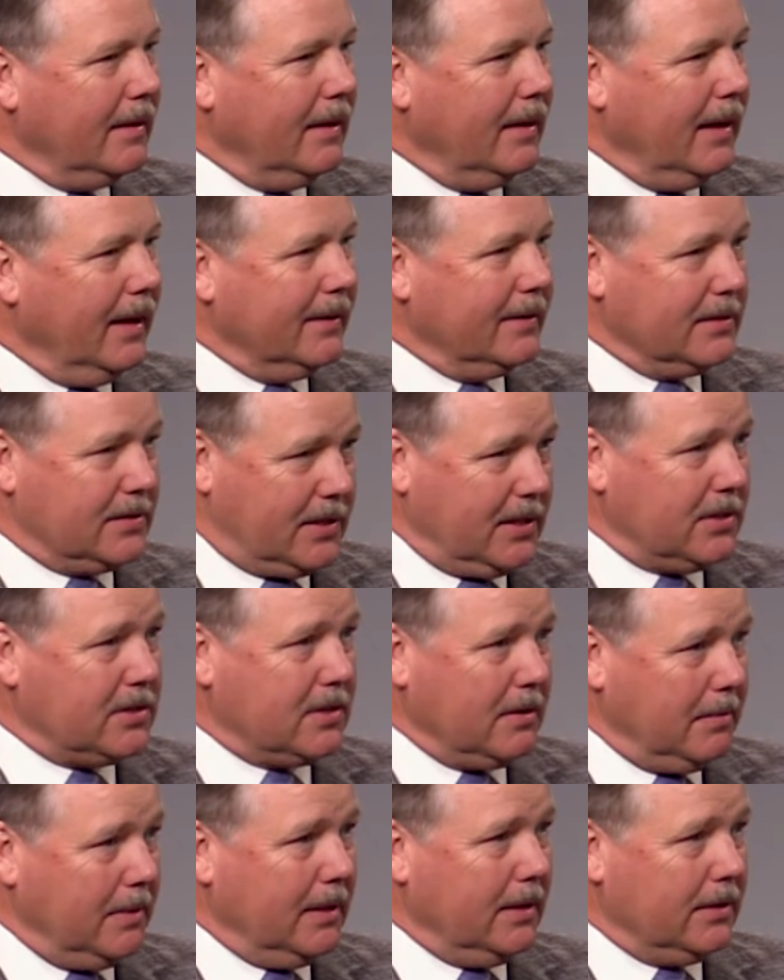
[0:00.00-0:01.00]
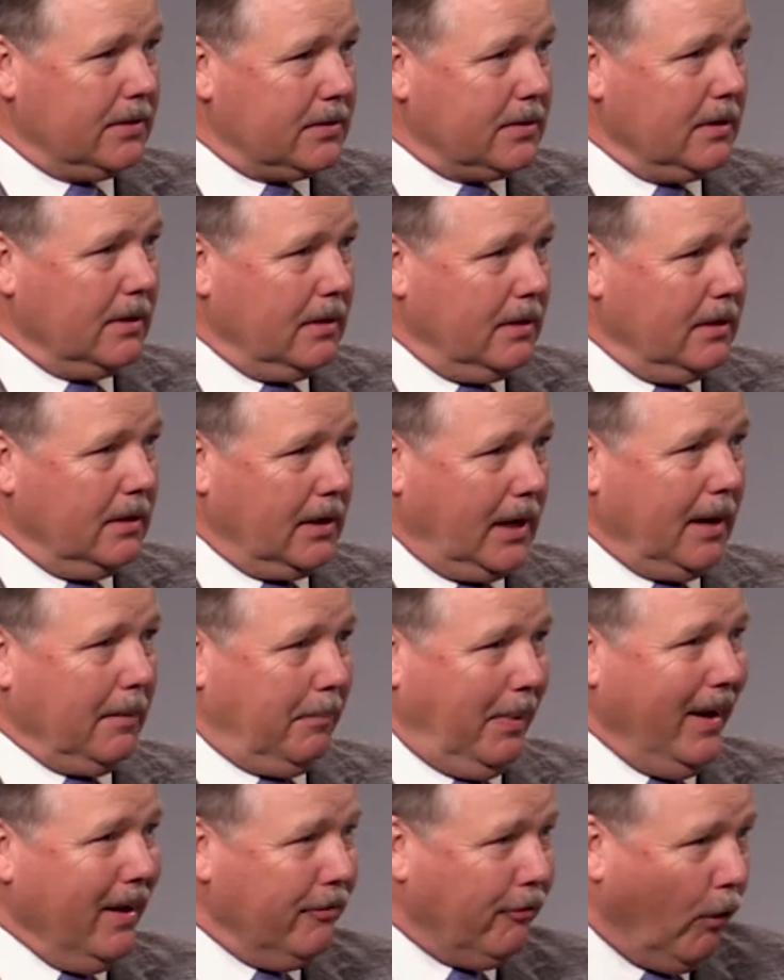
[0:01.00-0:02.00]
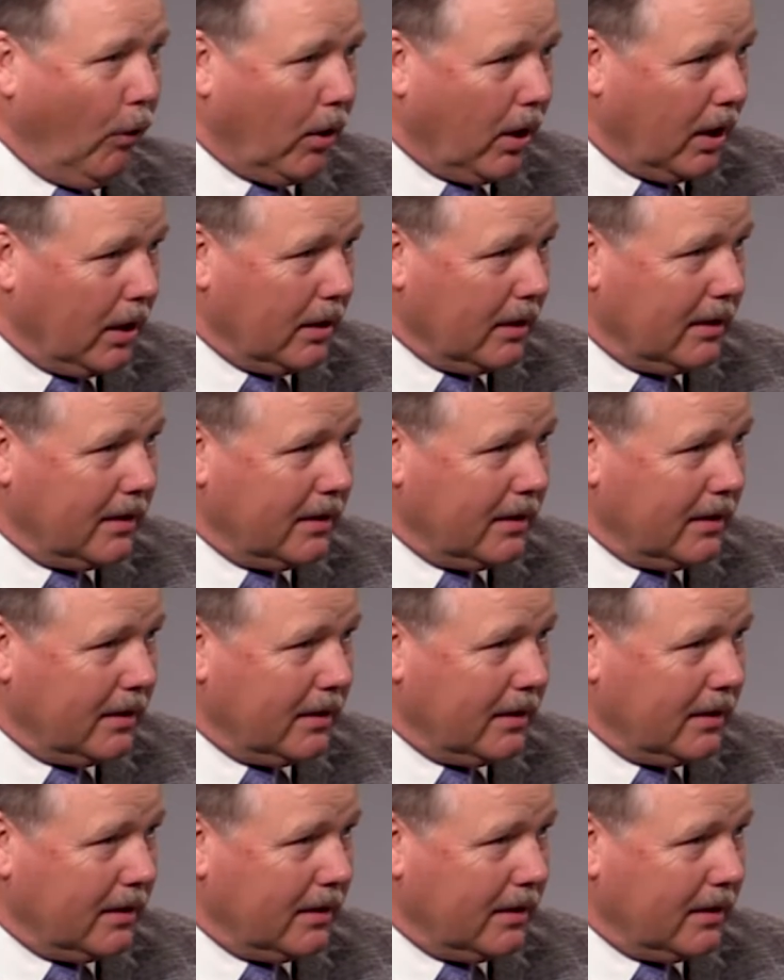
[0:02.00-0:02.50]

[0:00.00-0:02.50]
and the system is you got to pay for it.